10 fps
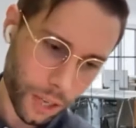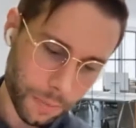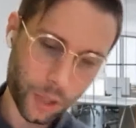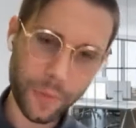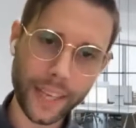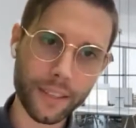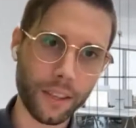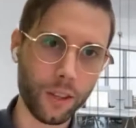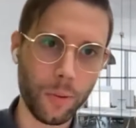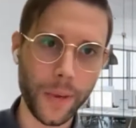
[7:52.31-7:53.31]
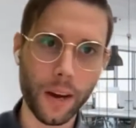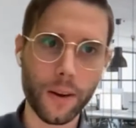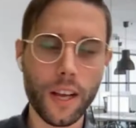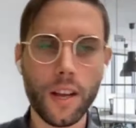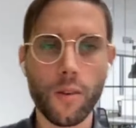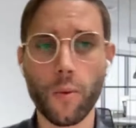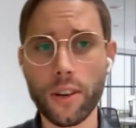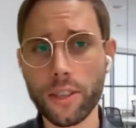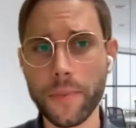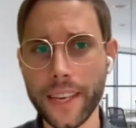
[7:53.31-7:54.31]
Jim, just based on Lenubio,
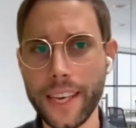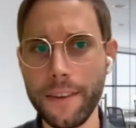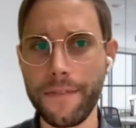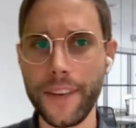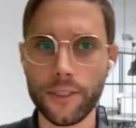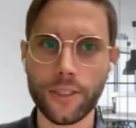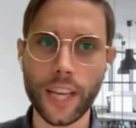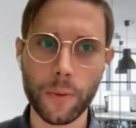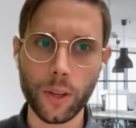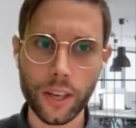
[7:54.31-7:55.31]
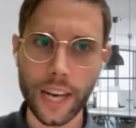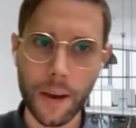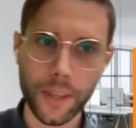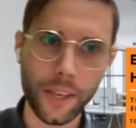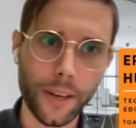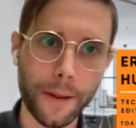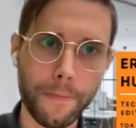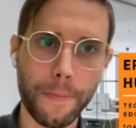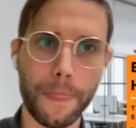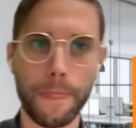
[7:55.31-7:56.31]
what are some of the key features that we're looking at with the unit?